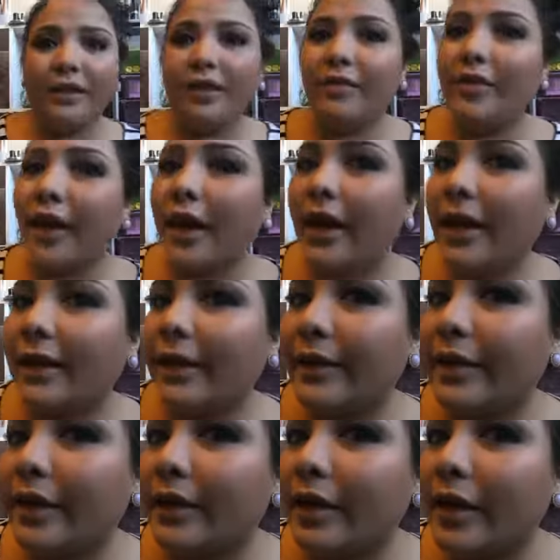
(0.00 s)
love the highlight.
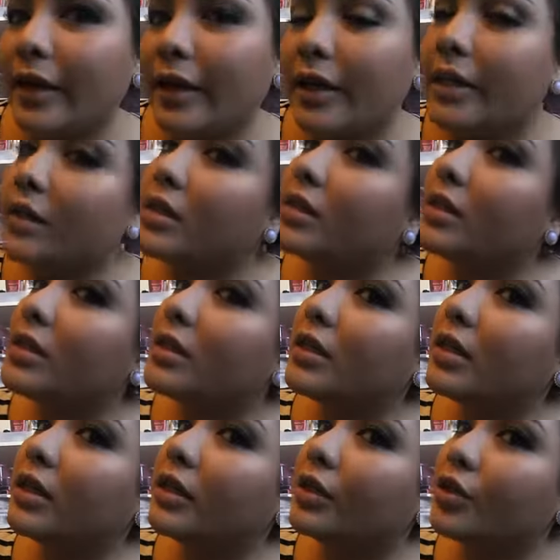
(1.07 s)
Look at that, you guys.
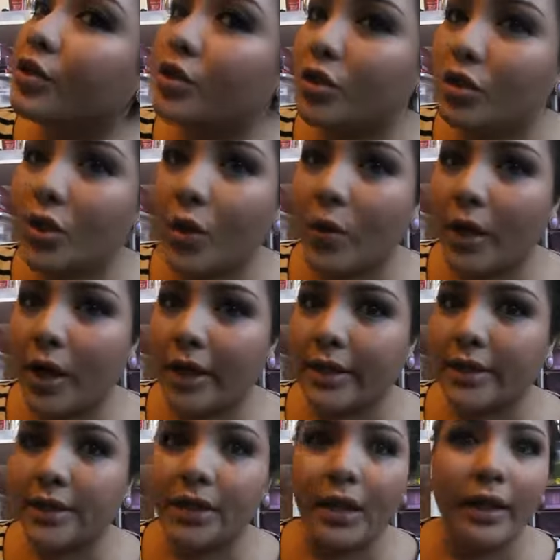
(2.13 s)
Doesn't it look so
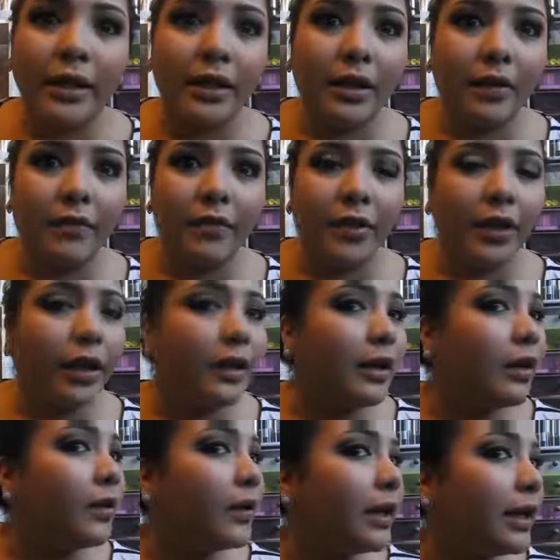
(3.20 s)
nice? I love the
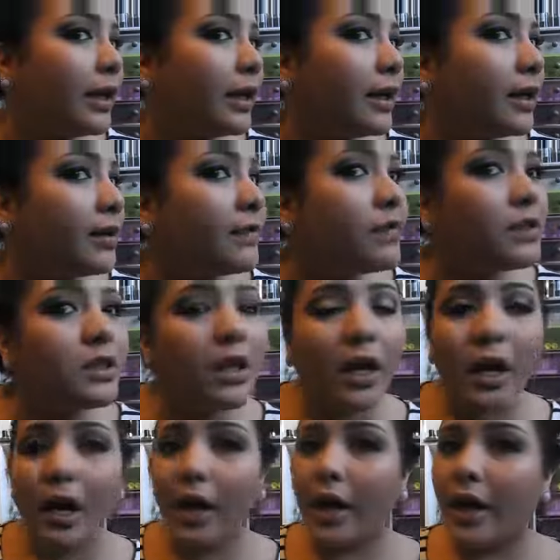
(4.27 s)
glow it gives.
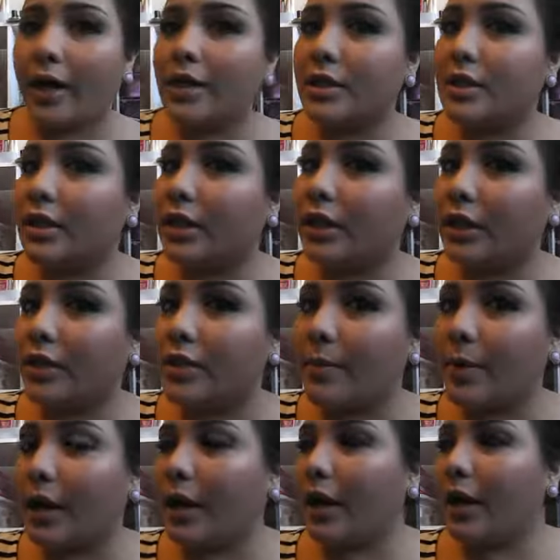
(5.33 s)
I just think it
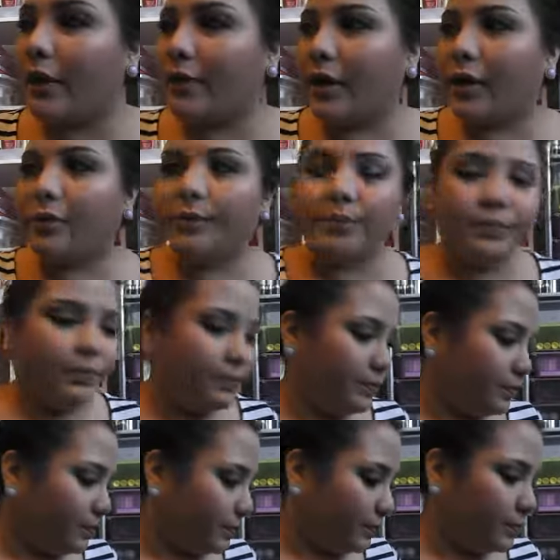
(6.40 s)
looks beautiful.
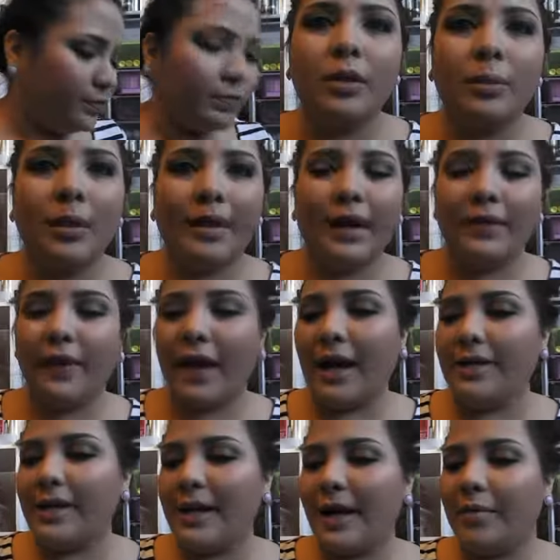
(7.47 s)
To blend out the
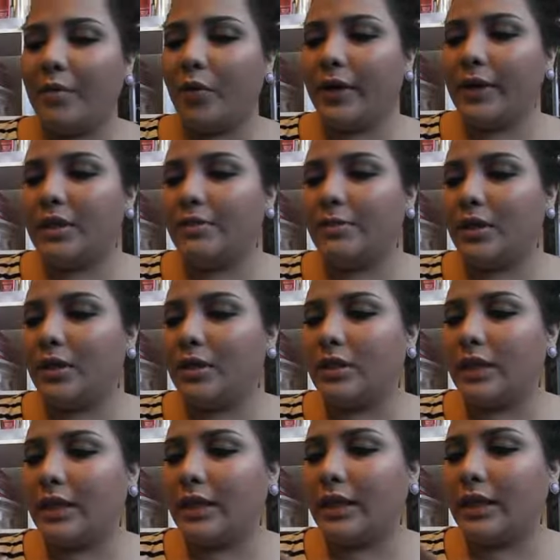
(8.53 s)
highlight, I'm going to be using